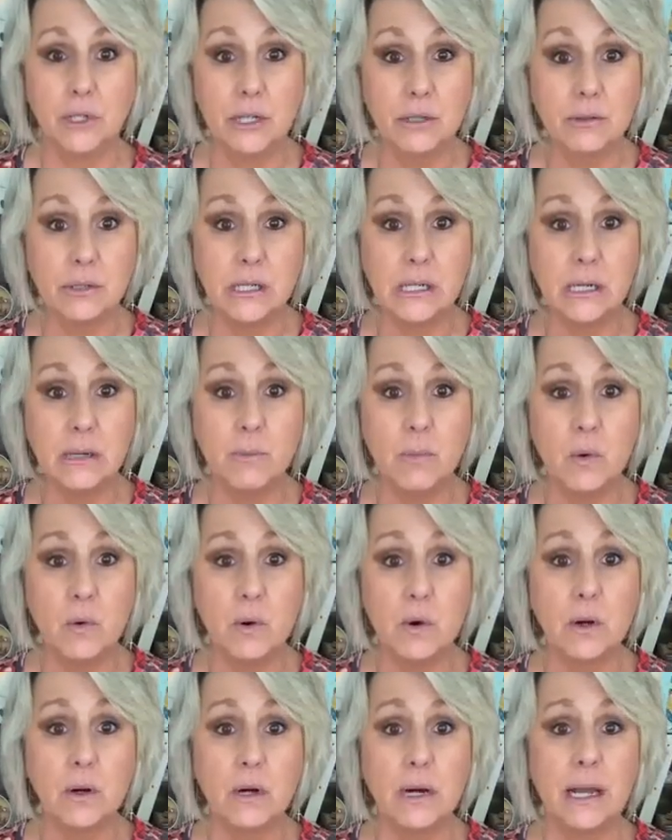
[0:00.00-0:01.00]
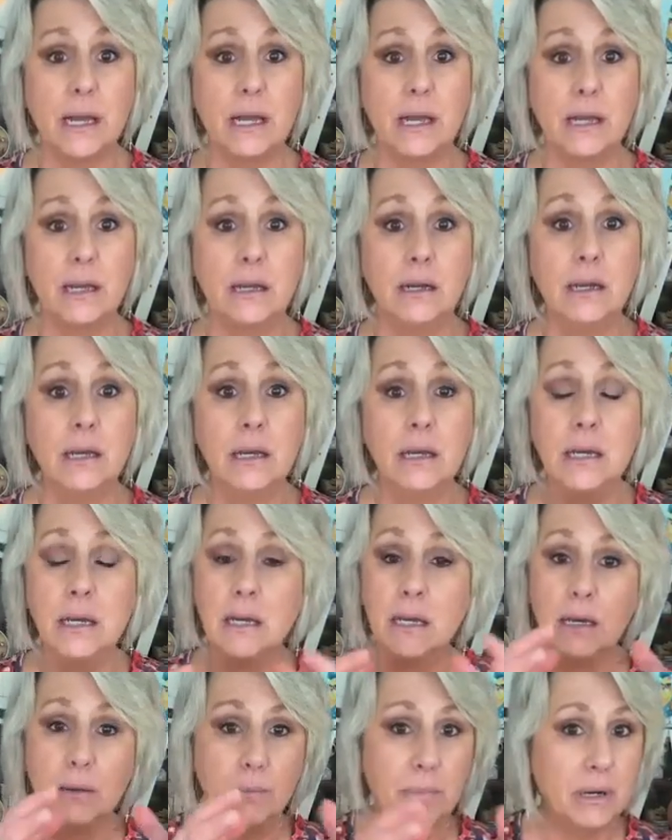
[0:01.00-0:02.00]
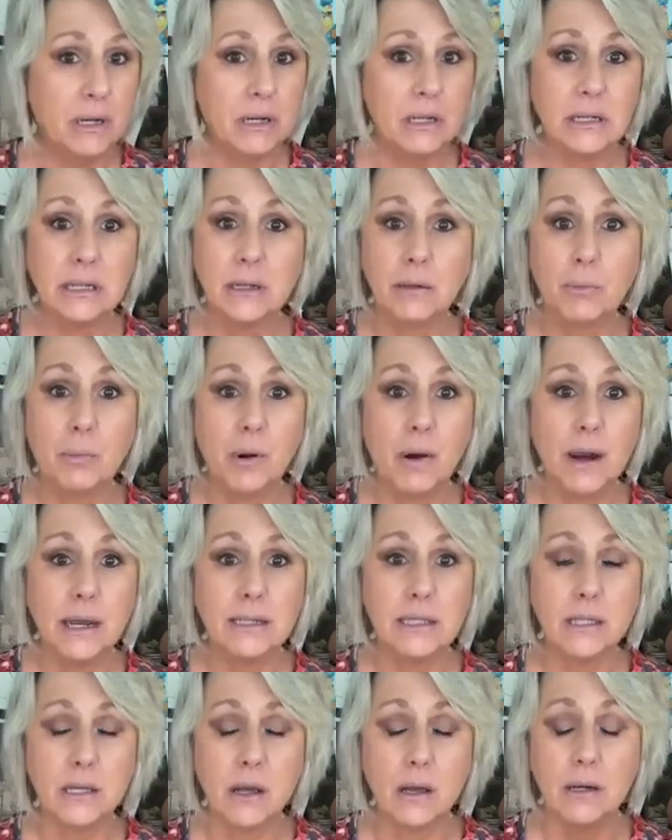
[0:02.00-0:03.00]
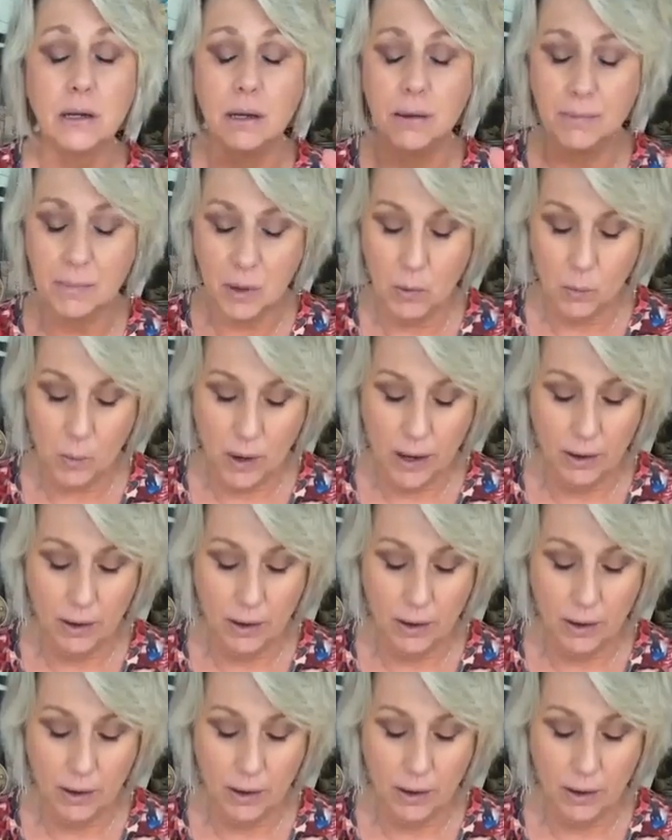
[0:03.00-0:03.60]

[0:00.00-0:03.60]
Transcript: use anymore and put a little price on them.